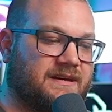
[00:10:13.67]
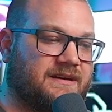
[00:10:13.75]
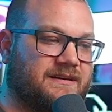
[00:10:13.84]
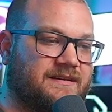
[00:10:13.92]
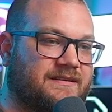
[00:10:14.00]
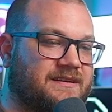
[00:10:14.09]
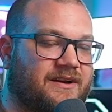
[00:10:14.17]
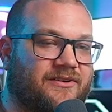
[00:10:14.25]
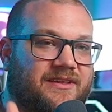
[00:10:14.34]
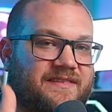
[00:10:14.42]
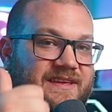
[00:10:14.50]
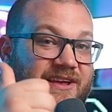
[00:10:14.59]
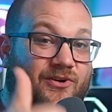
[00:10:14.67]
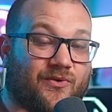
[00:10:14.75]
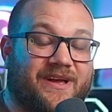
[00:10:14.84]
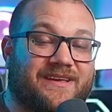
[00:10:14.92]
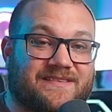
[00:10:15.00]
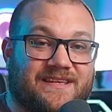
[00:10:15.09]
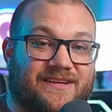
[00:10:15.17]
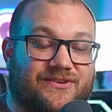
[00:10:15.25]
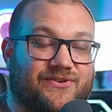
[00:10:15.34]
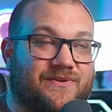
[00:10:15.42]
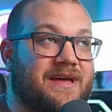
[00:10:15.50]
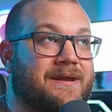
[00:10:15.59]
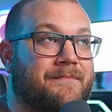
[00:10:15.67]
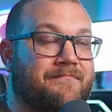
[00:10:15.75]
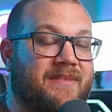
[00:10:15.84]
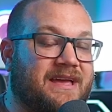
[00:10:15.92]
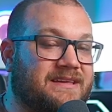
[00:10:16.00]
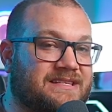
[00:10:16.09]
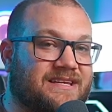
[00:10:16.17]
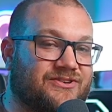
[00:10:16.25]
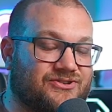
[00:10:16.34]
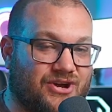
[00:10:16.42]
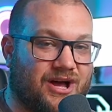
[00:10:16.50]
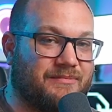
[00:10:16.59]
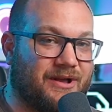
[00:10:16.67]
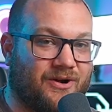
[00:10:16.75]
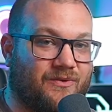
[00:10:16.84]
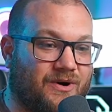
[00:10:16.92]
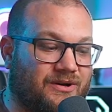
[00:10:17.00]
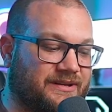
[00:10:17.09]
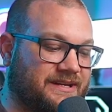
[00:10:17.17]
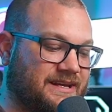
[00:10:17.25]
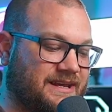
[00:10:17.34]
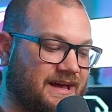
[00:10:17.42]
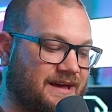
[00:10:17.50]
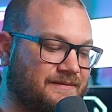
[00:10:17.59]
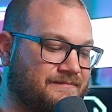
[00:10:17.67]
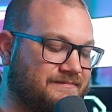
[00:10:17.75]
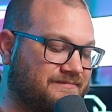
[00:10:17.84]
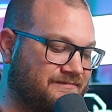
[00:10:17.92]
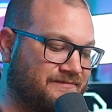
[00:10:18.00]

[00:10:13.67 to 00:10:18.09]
Uh, not only did Quick Sync do an amazing job at quality, um,